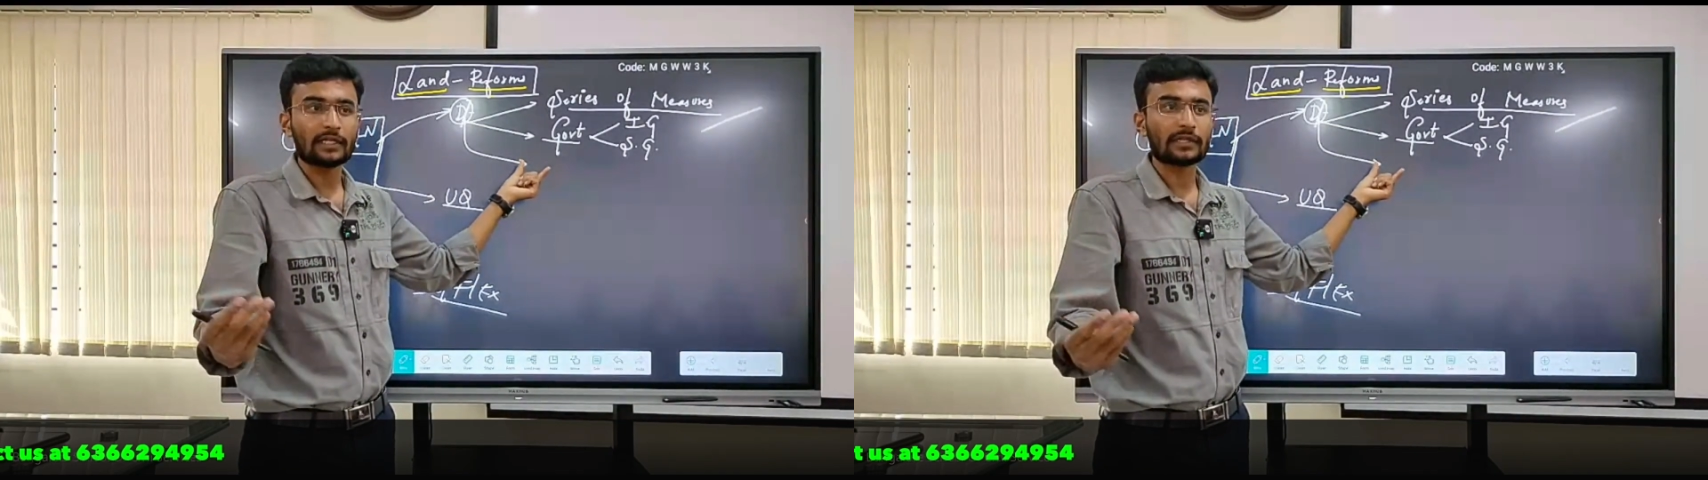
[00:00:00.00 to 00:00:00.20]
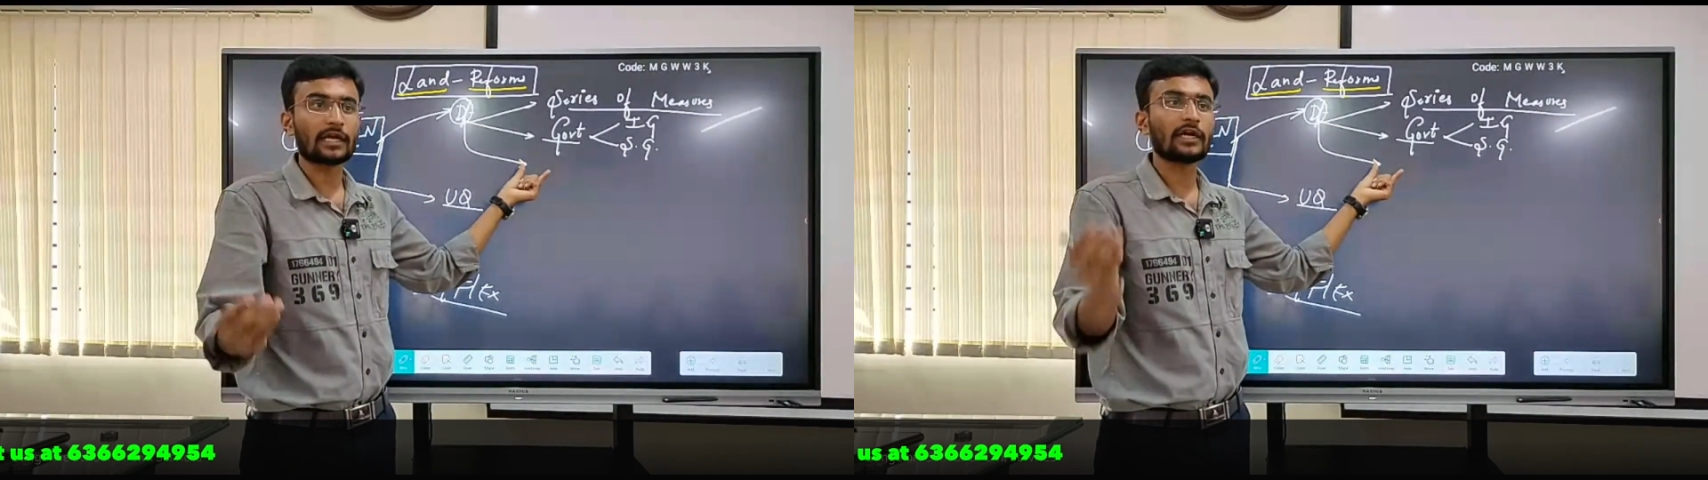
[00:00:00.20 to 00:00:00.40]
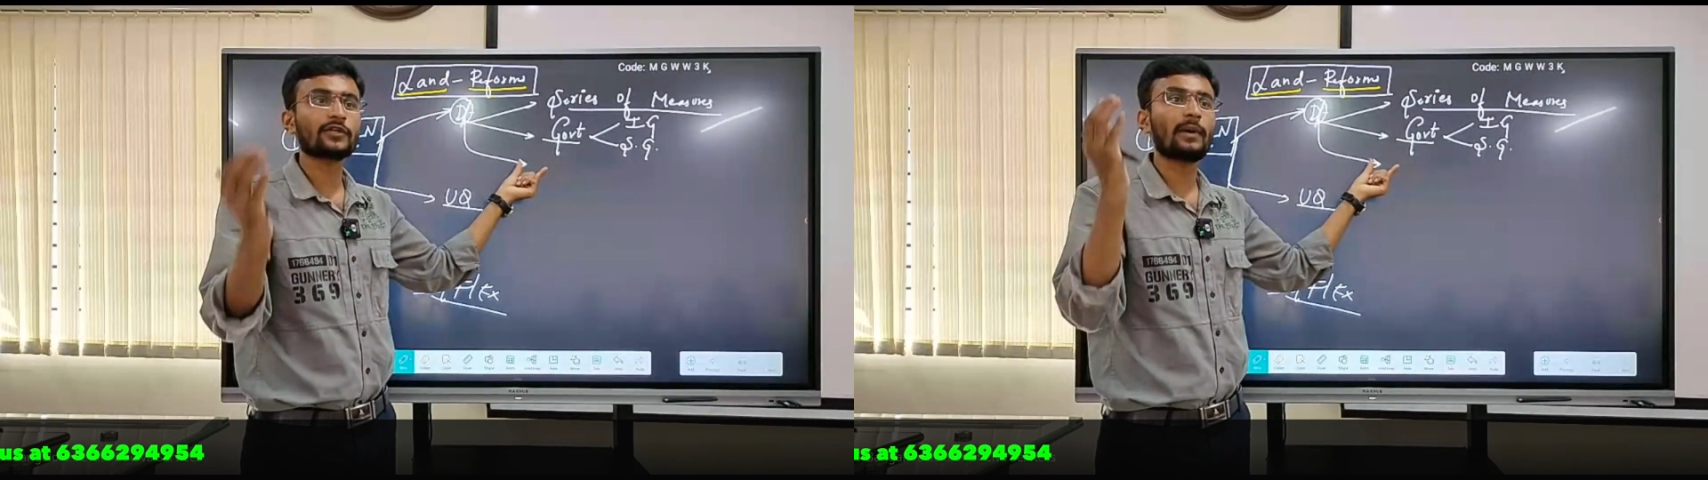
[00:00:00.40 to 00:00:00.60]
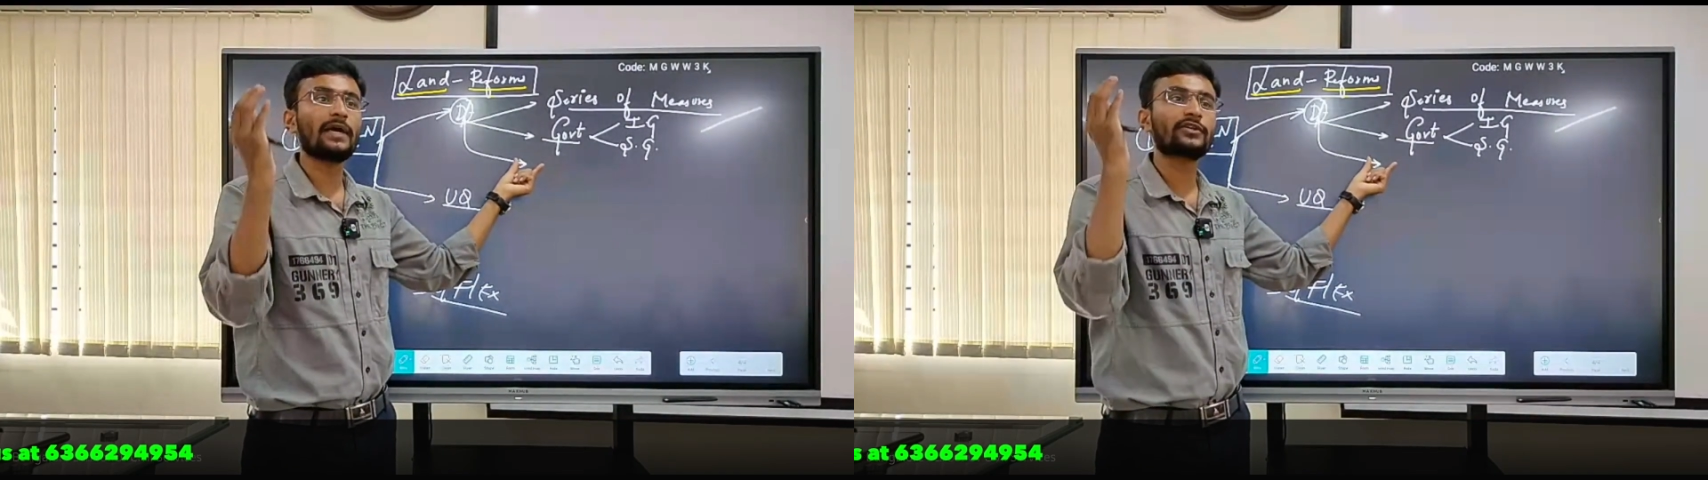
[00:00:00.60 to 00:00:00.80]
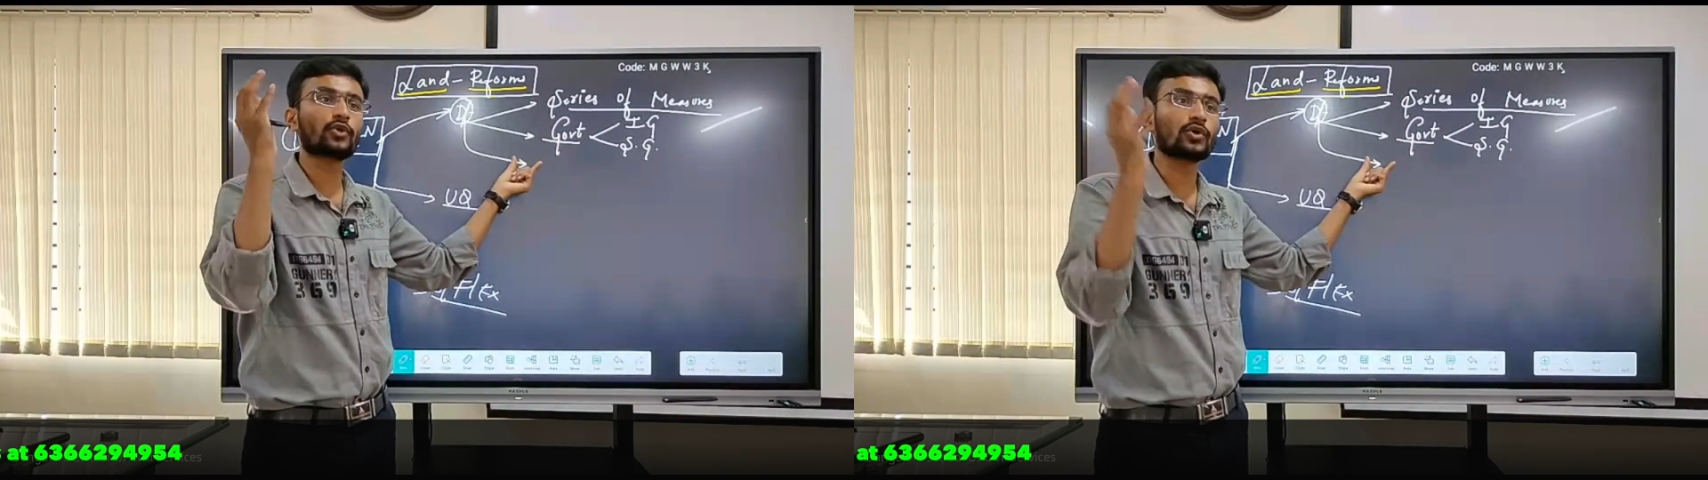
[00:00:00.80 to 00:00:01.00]
That is my
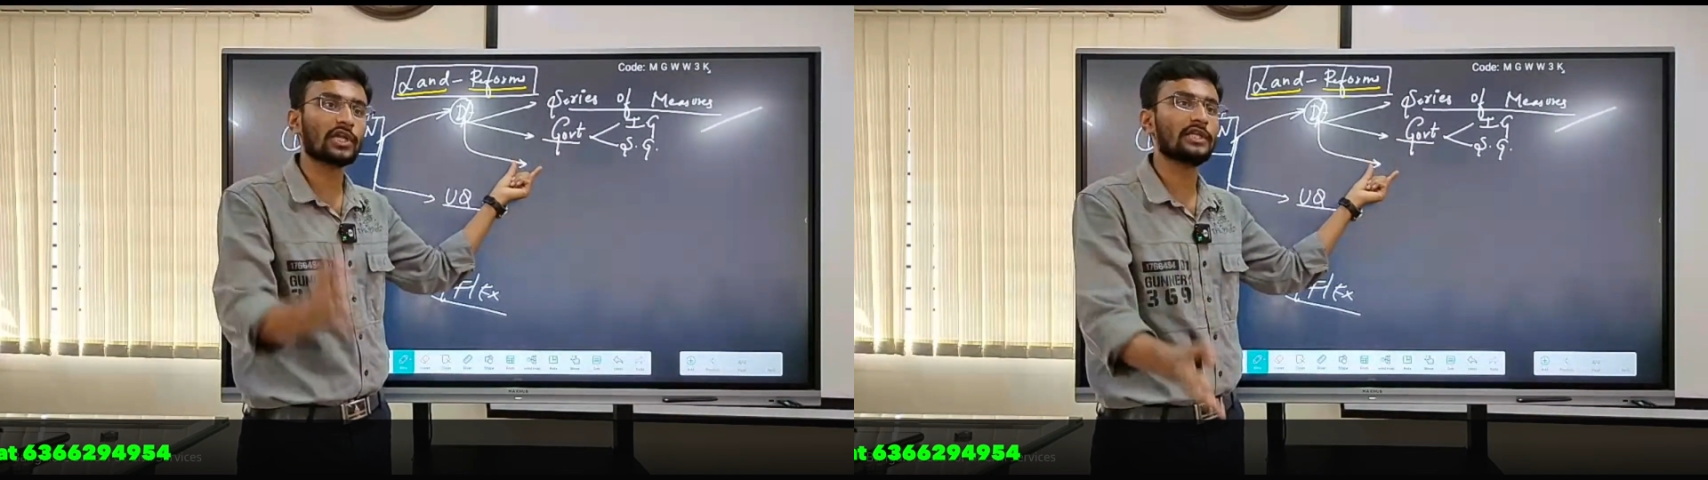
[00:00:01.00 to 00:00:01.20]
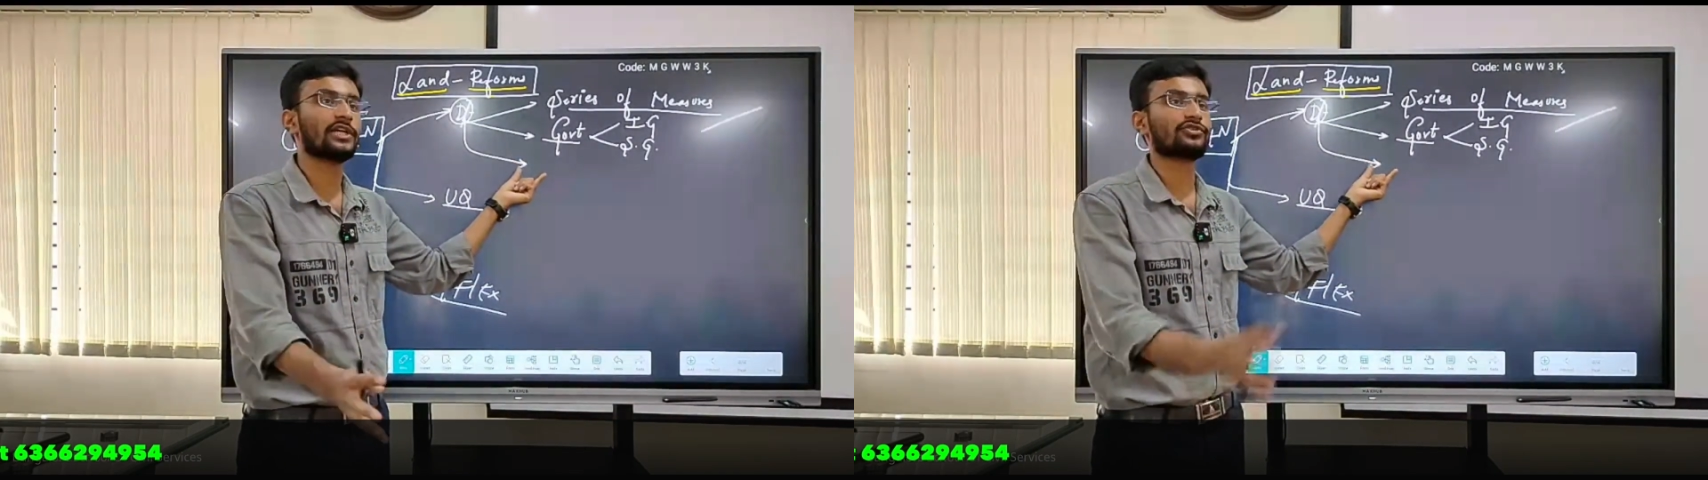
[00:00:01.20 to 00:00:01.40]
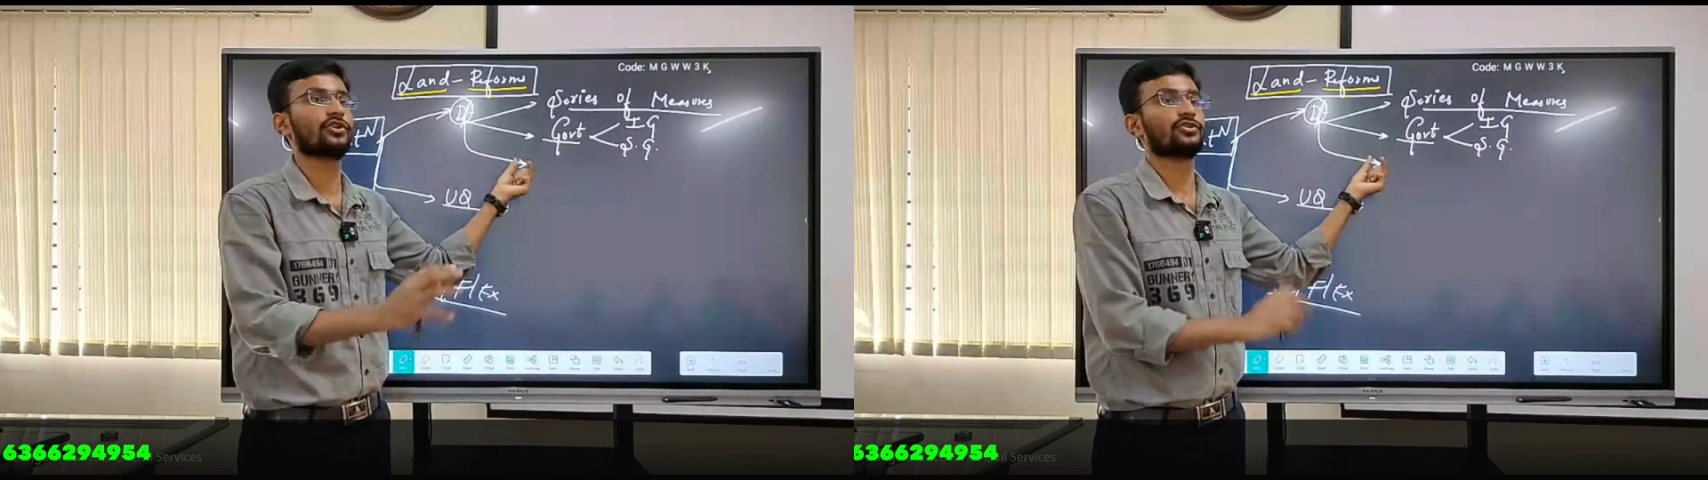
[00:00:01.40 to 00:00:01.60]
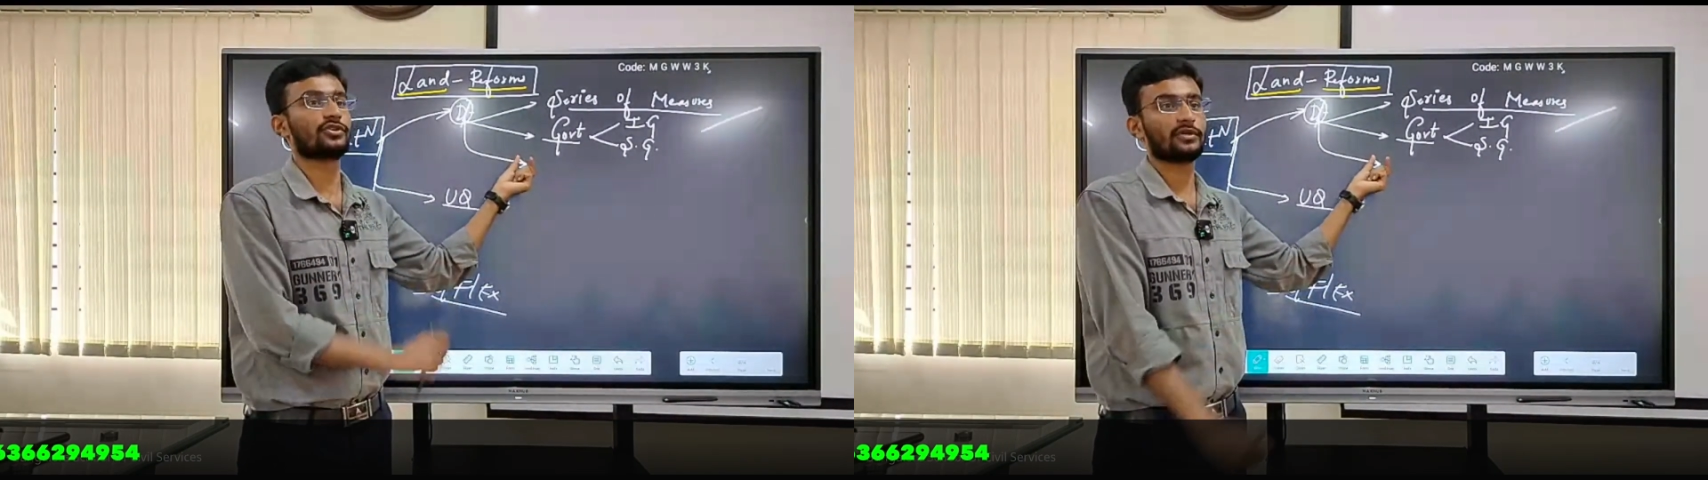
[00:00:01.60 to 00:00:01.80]
social justice.